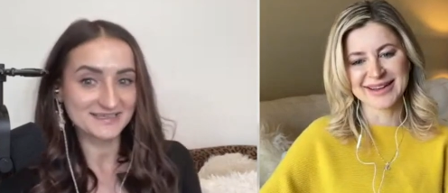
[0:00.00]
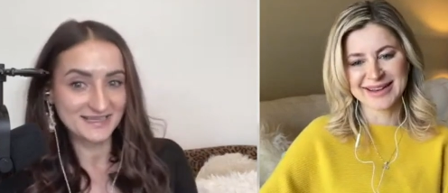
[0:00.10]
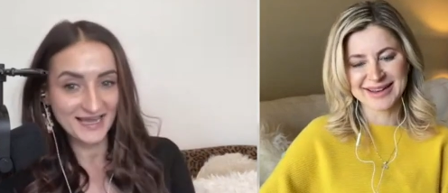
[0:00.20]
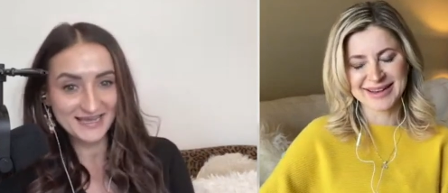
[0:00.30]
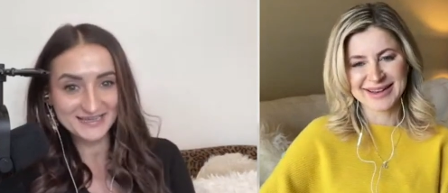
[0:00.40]

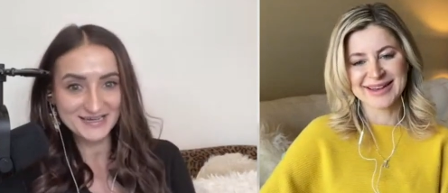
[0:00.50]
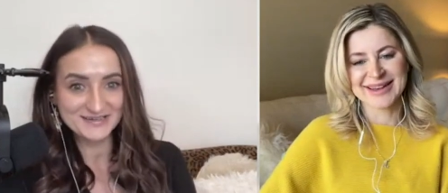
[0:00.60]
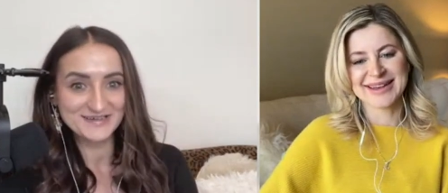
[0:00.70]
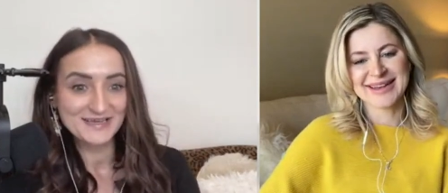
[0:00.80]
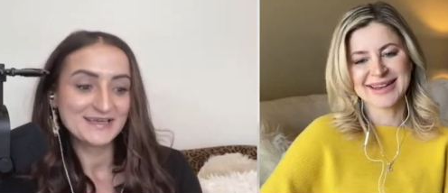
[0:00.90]
Speaker 1: I
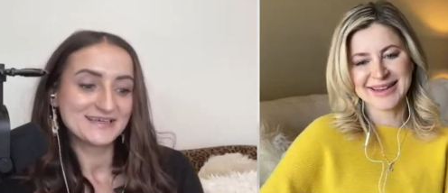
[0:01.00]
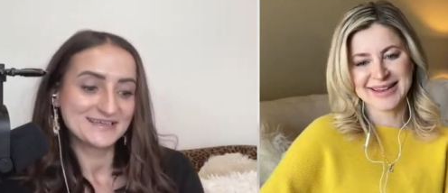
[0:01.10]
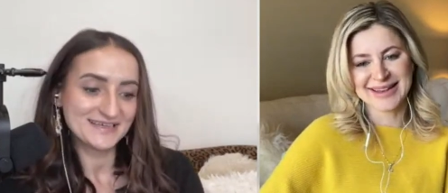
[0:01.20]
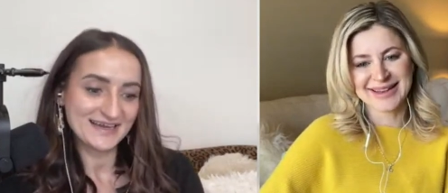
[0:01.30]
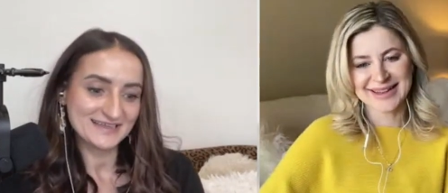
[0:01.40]
know.
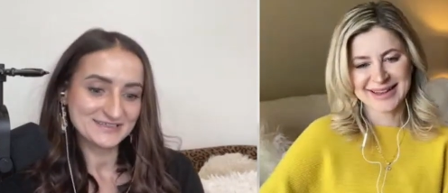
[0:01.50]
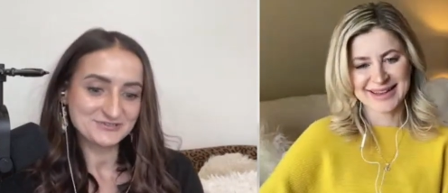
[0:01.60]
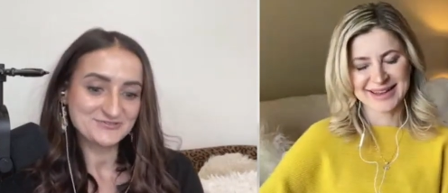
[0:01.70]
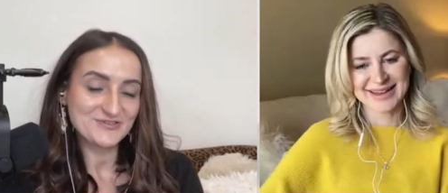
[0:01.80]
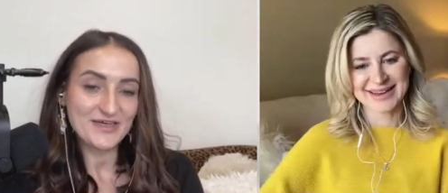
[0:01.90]
Yeah, their
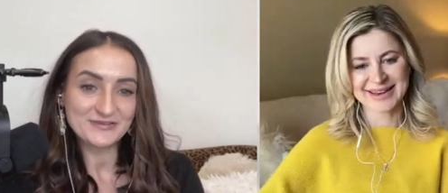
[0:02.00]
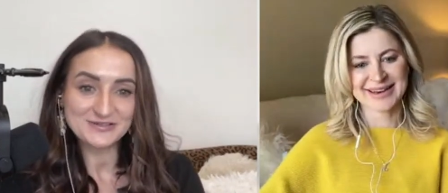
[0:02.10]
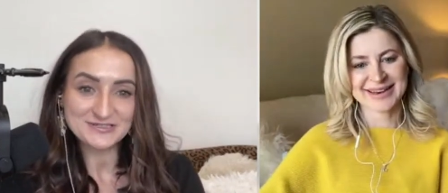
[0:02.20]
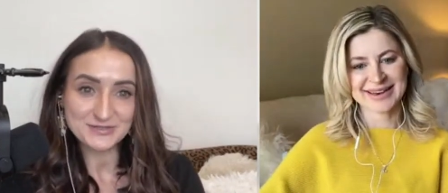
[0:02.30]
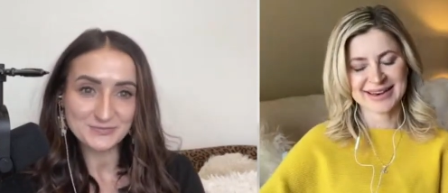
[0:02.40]

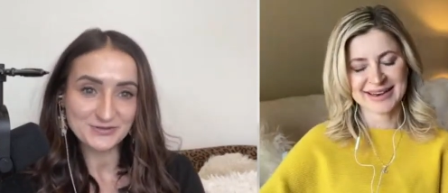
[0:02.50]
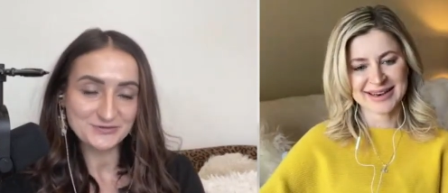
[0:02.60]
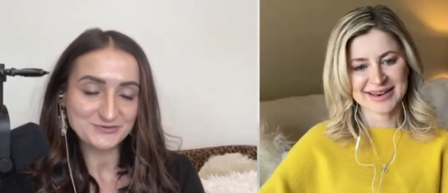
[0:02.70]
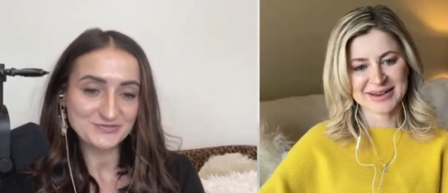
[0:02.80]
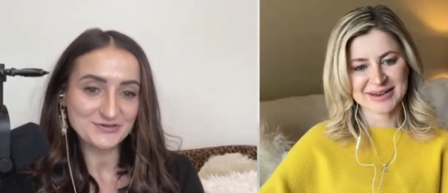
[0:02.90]
feathers are
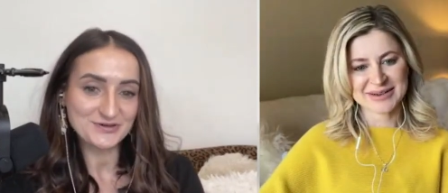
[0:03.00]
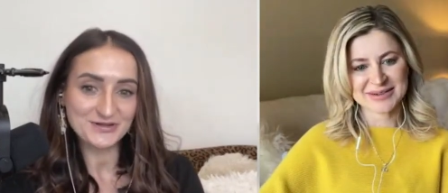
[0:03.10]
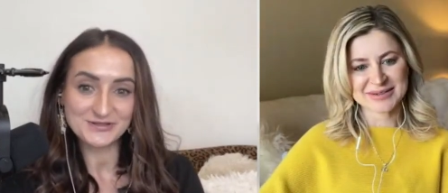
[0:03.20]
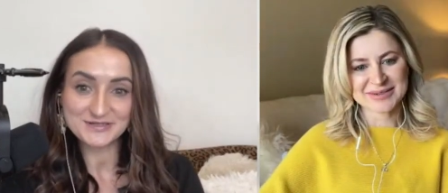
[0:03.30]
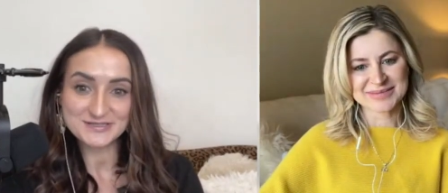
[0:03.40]

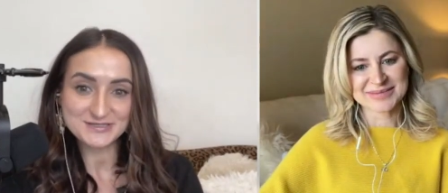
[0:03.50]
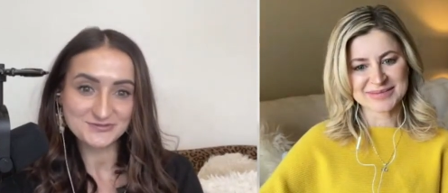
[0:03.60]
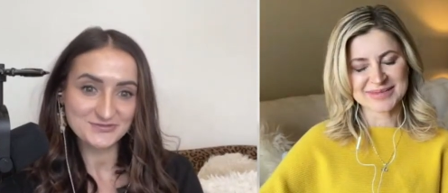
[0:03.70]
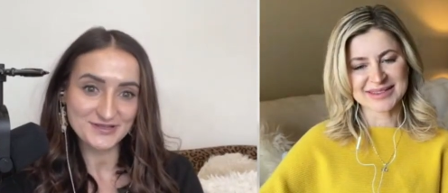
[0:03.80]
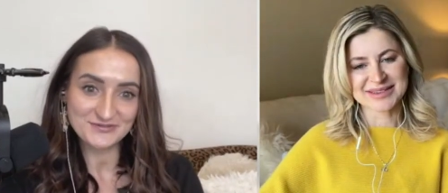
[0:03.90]
beautiful. They're
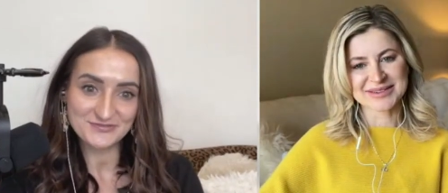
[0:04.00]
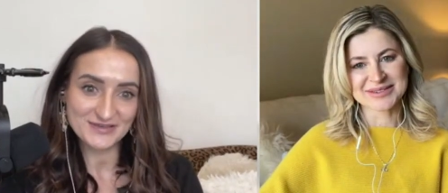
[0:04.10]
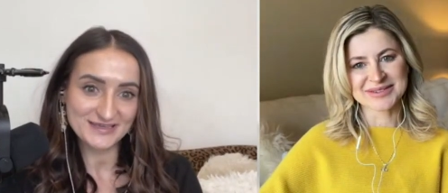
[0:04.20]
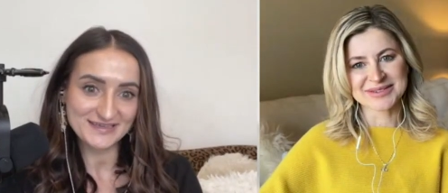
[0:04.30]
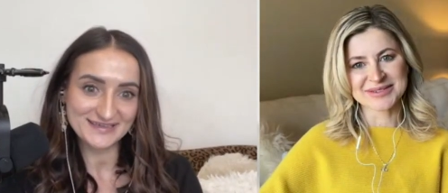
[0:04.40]
so
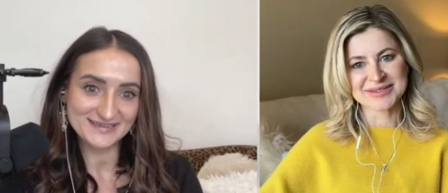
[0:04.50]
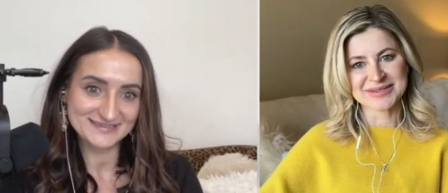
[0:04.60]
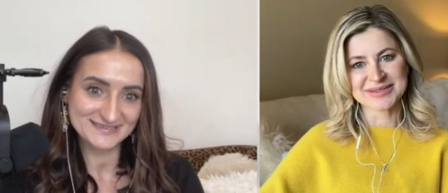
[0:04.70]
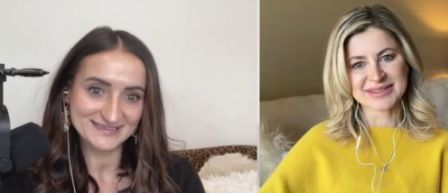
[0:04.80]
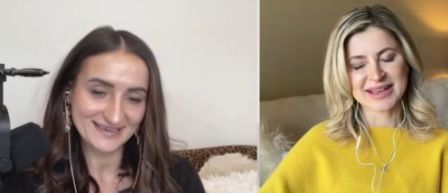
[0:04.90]

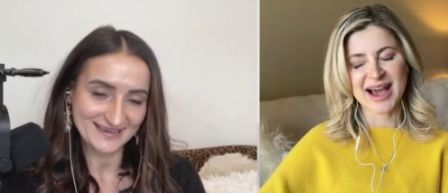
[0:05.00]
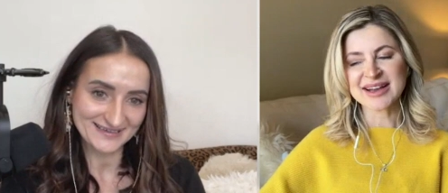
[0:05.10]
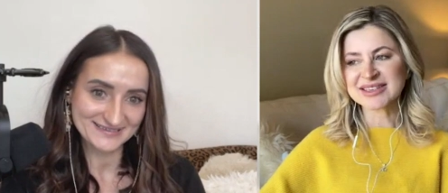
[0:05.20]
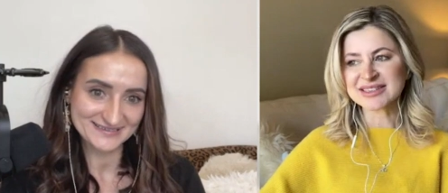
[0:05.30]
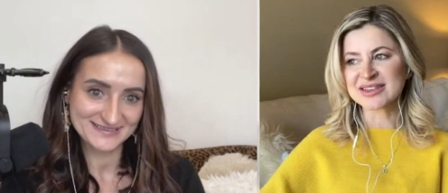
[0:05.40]
fluffy. yeah. I
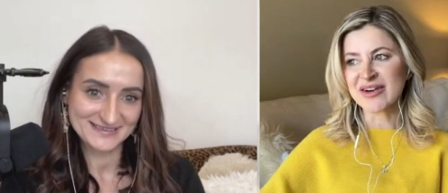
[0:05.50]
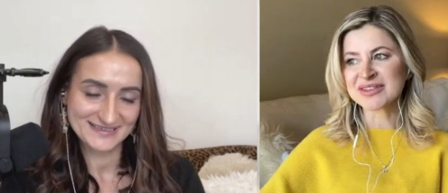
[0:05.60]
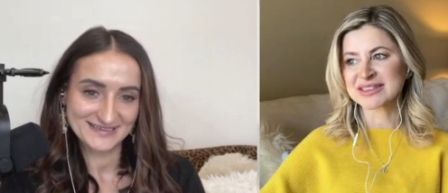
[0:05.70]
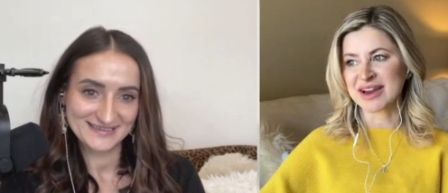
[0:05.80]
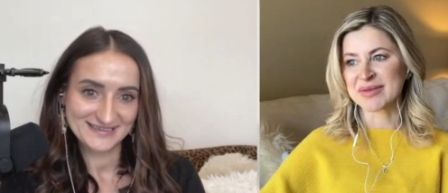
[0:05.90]
just
Speaker 2: love
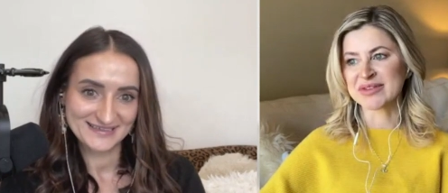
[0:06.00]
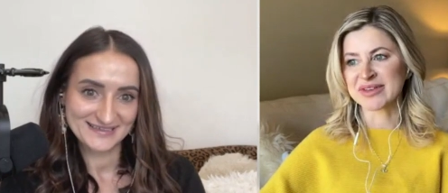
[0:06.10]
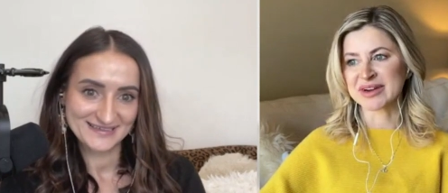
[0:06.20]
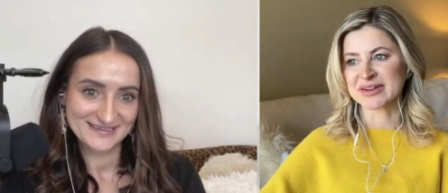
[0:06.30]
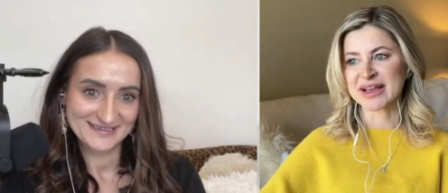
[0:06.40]
this time of
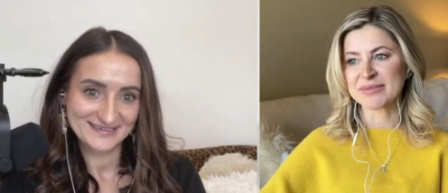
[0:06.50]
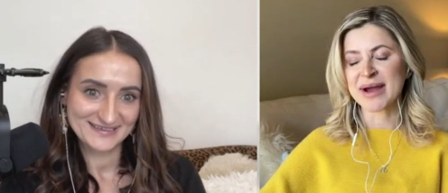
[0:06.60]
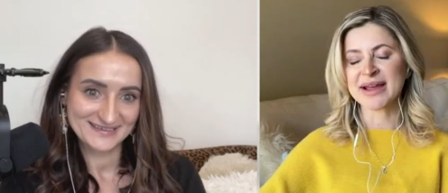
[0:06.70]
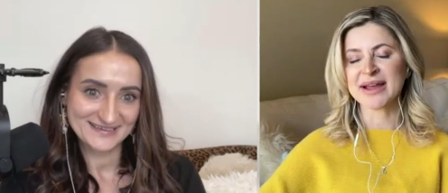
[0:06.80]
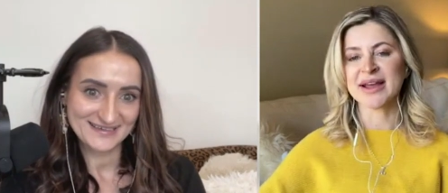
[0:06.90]
year. Like
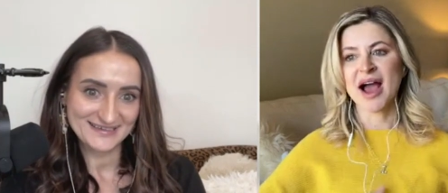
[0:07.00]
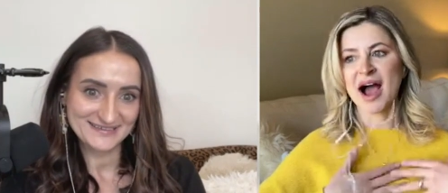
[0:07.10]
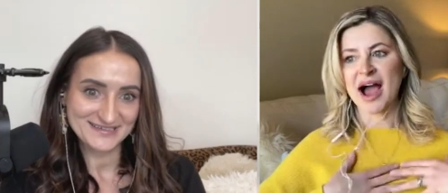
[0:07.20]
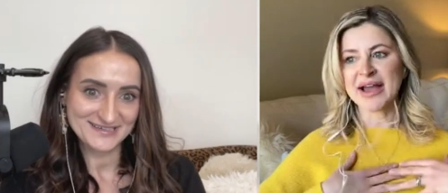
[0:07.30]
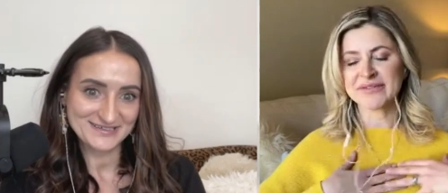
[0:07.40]
my, I
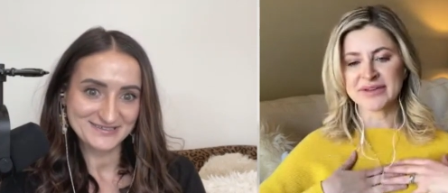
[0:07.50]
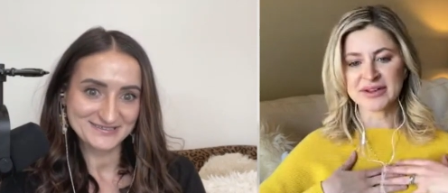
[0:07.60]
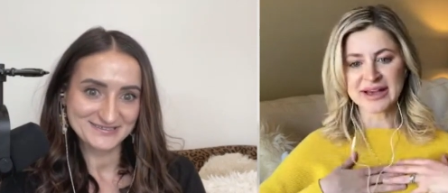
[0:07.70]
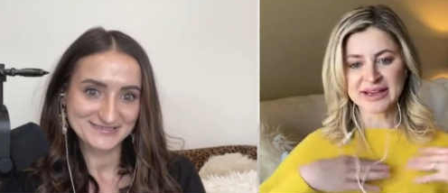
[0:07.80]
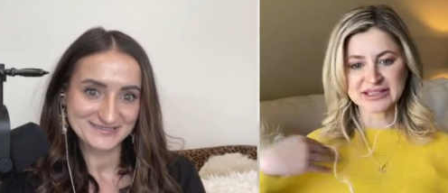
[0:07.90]
know. I feel like
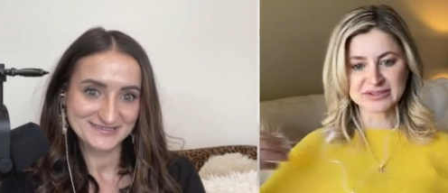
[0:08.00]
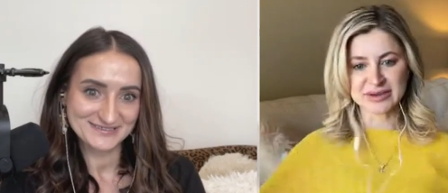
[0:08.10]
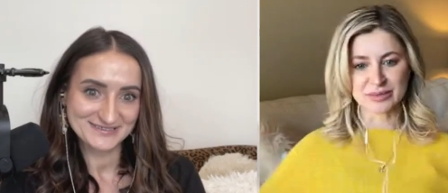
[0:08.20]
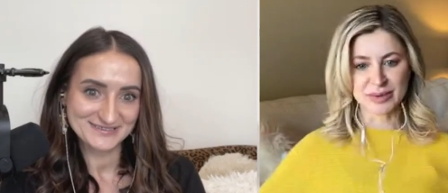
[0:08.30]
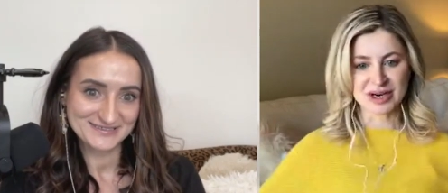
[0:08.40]
a different
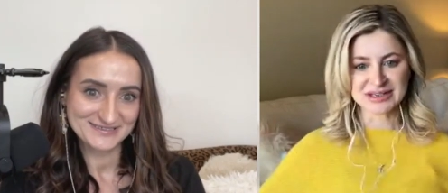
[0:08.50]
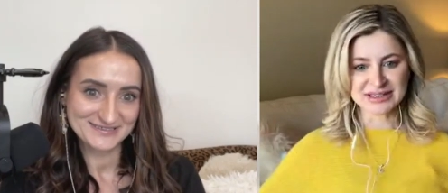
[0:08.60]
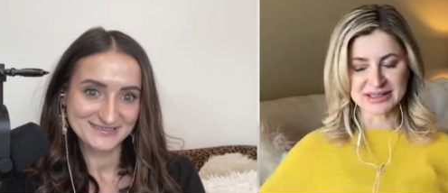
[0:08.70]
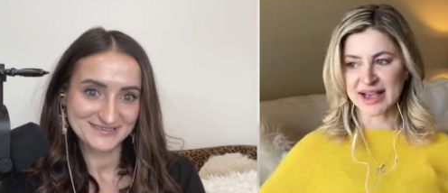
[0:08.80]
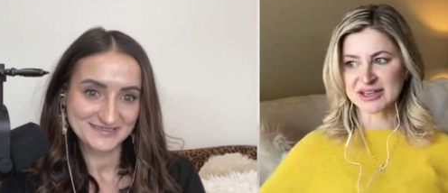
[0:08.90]
person.
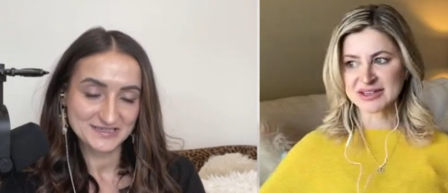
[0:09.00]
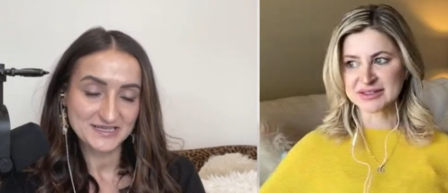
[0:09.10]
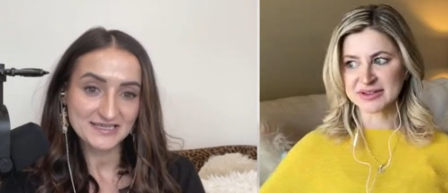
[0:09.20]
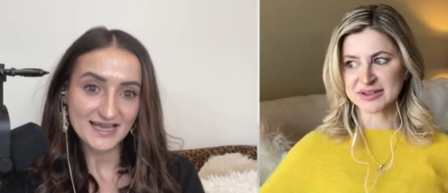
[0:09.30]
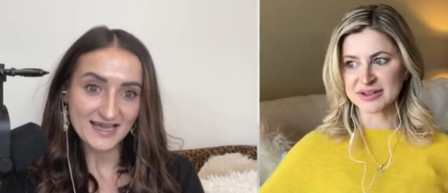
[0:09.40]
Like I just feel.